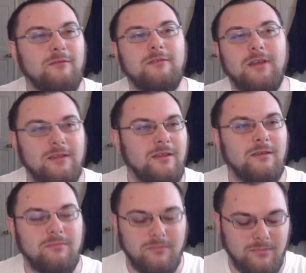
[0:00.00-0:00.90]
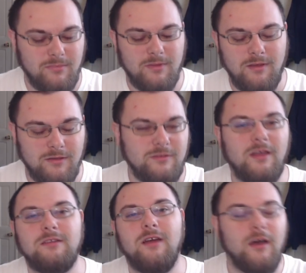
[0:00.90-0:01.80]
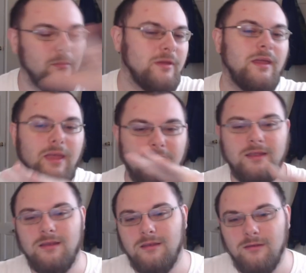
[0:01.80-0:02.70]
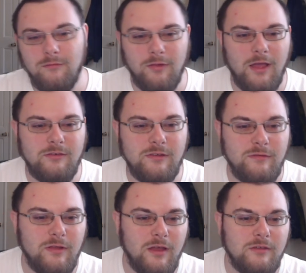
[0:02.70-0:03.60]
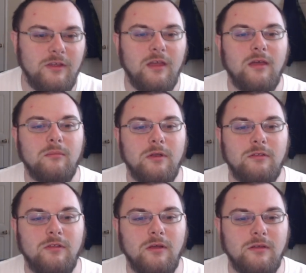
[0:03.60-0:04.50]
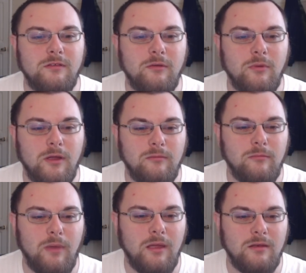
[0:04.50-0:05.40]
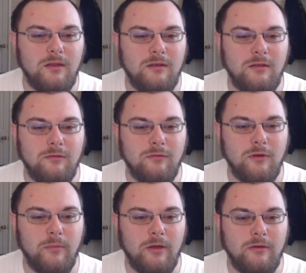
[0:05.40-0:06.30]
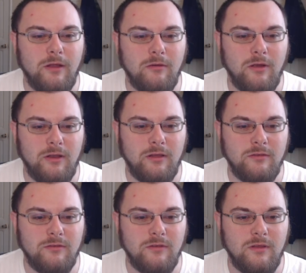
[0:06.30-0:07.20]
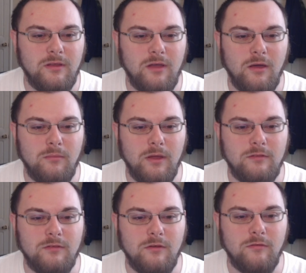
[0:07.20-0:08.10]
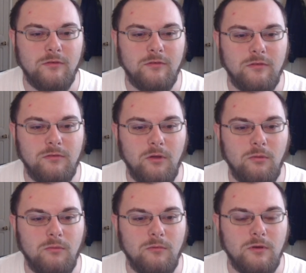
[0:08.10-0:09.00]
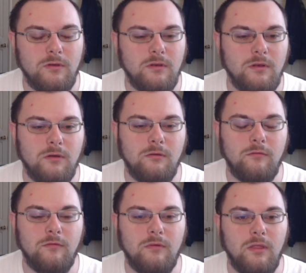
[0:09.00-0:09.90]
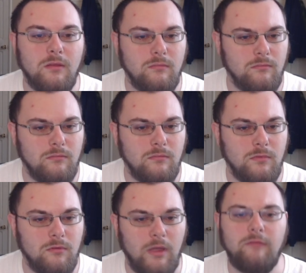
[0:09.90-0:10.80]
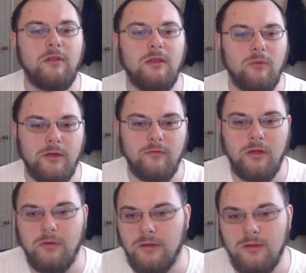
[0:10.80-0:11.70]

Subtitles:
a Saitama and Flashy Flash. But as long as he remained indifferent about narrating his combat service, no one would know of, have any way of knowing.